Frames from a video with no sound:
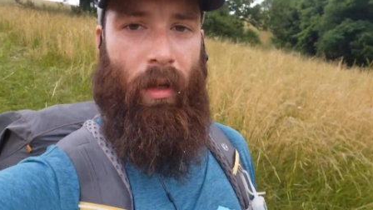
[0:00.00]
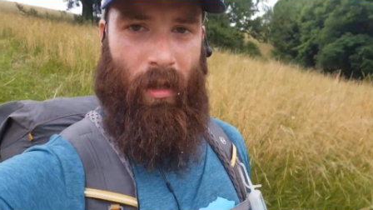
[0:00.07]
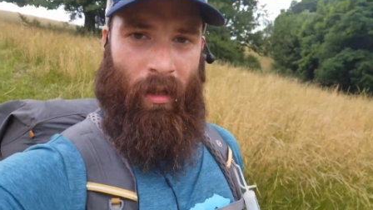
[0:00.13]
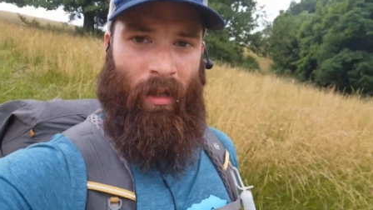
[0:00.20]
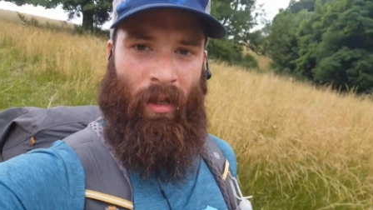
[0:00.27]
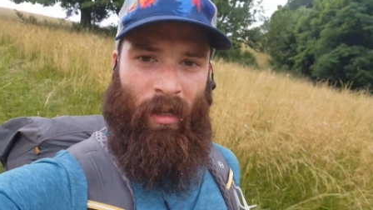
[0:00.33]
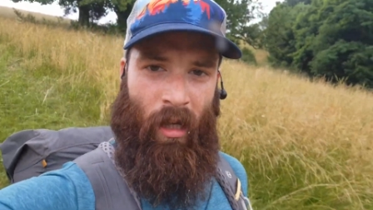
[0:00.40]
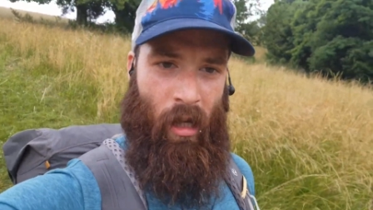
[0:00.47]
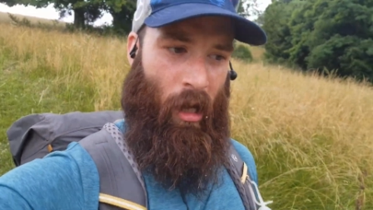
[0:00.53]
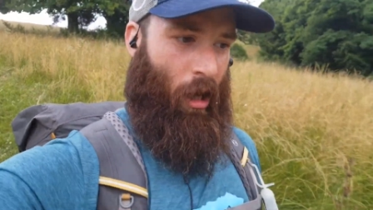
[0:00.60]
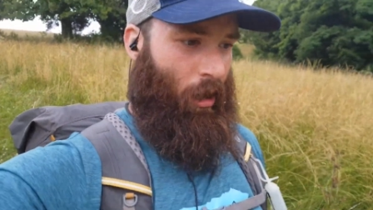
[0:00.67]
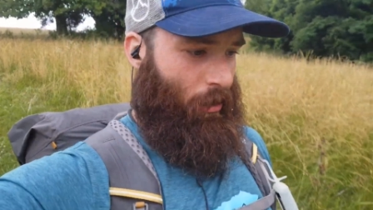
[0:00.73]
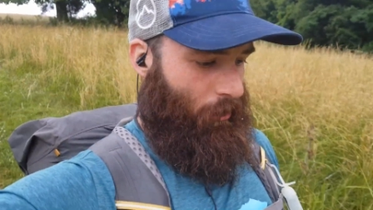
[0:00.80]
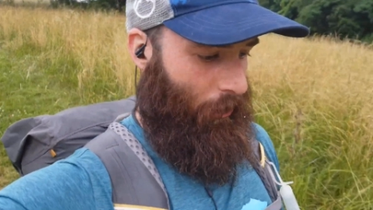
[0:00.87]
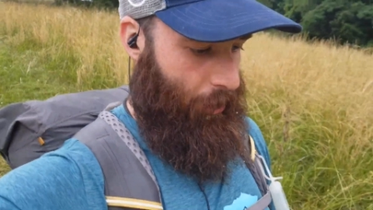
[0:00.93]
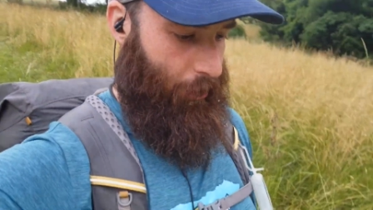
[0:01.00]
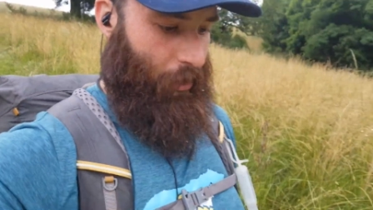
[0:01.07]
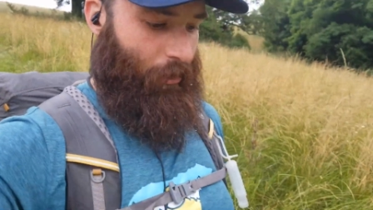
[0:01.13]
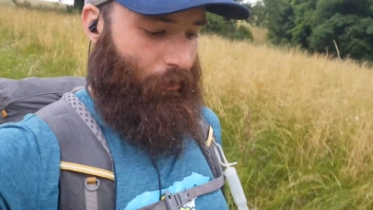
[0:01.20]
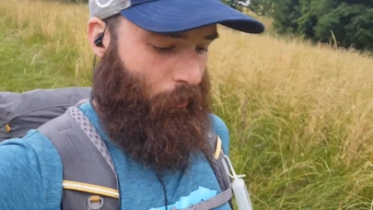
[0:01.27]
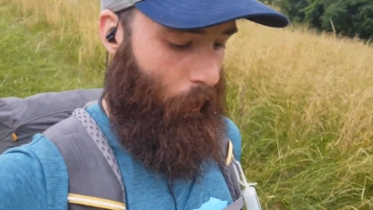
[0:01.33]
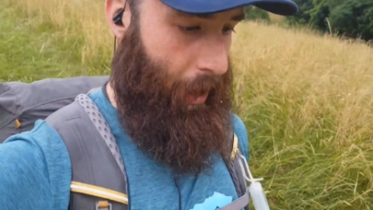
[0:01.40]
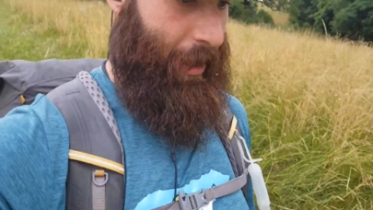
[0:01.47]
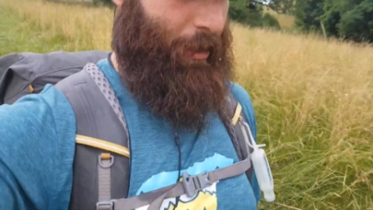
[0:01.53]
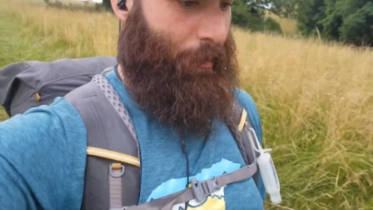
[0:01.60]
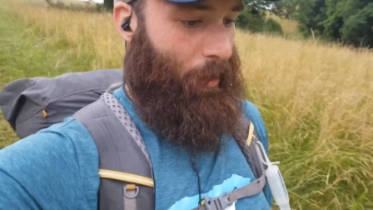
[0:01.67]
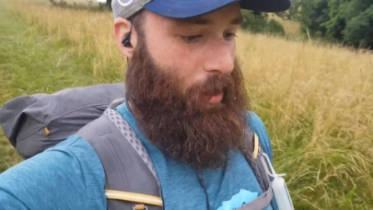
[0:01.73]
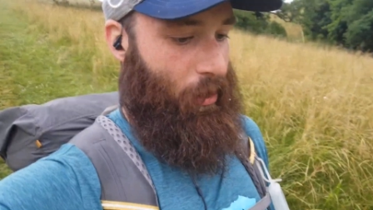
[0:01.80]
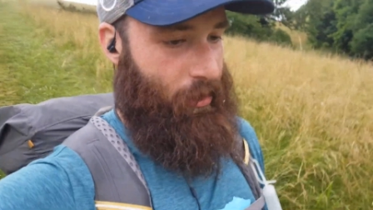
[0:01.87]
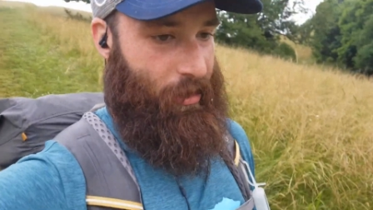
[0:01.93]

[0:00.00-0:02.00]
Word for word: and 130 from Waynesboro.